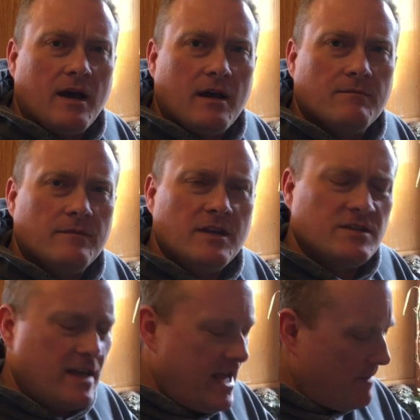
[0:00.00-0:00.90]
Uh,
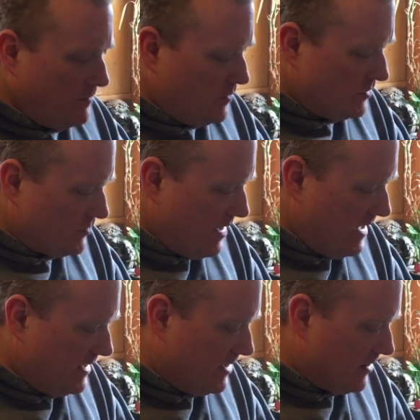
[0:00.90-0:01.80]
these camp noodles
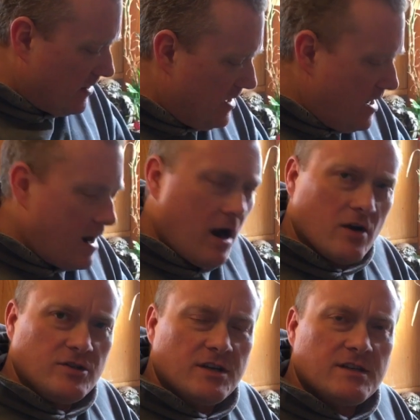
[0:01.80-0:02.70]
right here
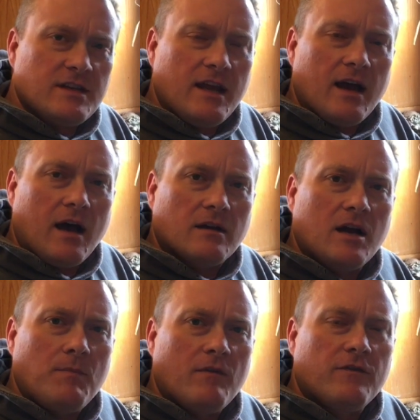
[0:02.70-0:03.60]
are just a uh,
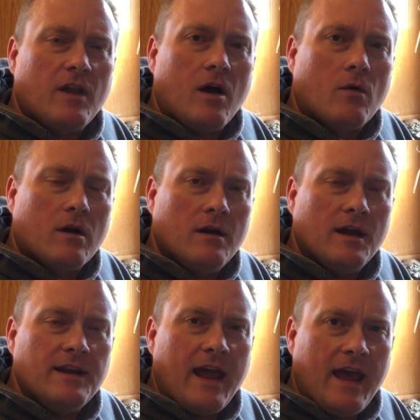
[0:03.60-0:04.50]
cup of flour,
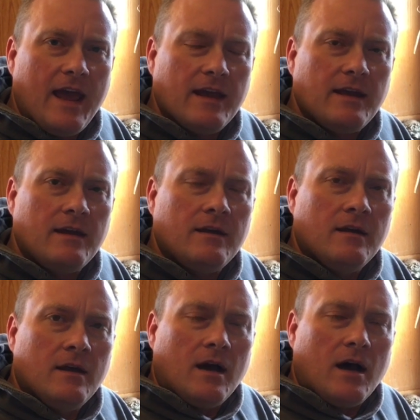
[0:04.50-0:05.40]
an egg,
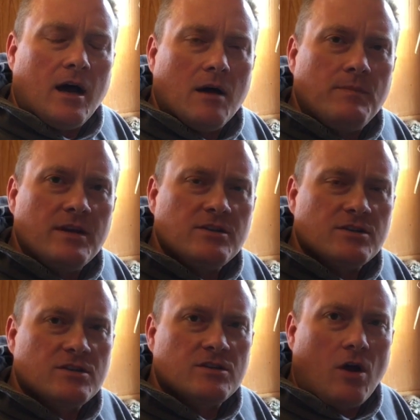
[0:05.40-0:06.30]
uh, a pinch
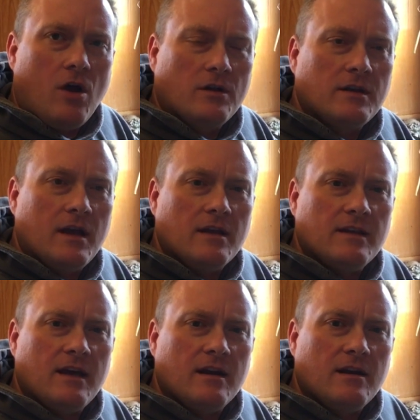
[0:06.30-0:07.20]
of salt, and
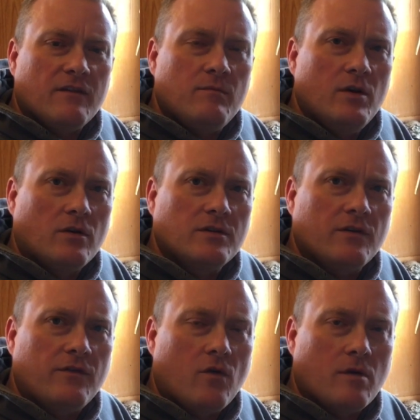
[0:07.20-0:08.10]
then enough milk to
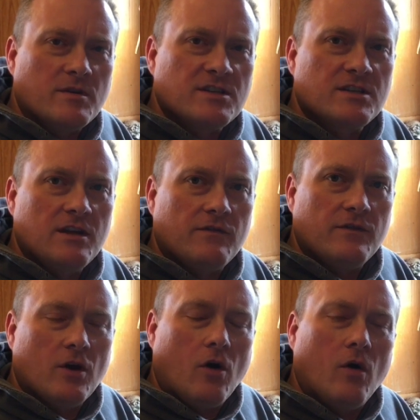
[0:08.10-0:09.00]
form a
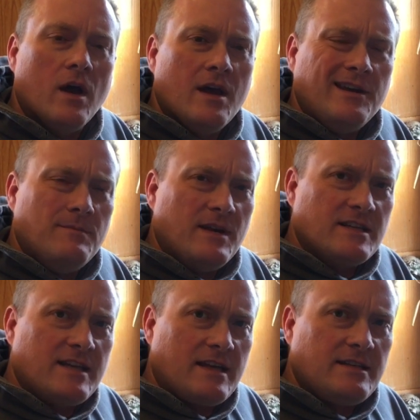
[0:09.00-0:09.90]
stiff dough. You
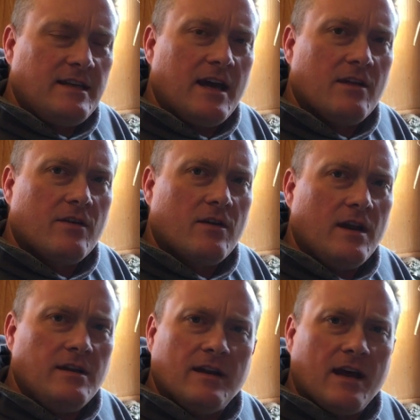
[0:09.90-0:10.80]
mix that together
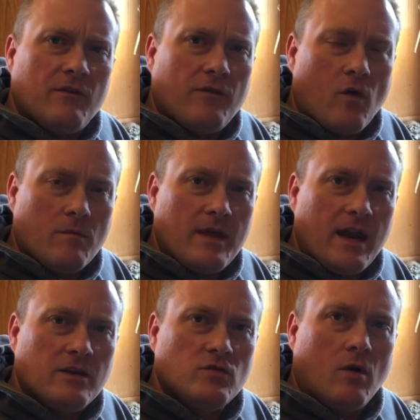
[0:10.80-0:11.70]
and you kind of form
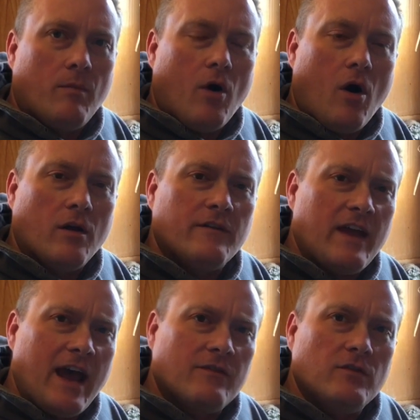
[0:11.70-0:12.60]
that into a ball, and if
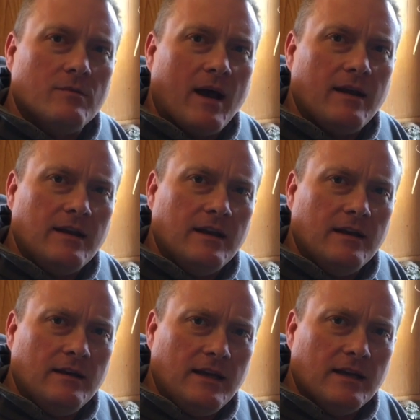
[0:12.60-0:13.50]
you have to, you might
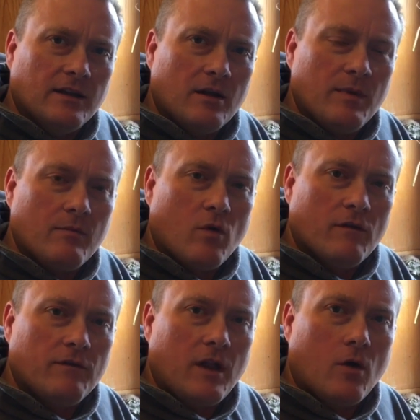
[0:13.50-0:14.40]
need, need a little bit
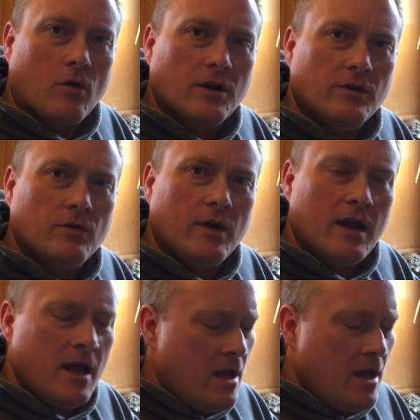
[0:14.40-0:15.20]
more flour into it.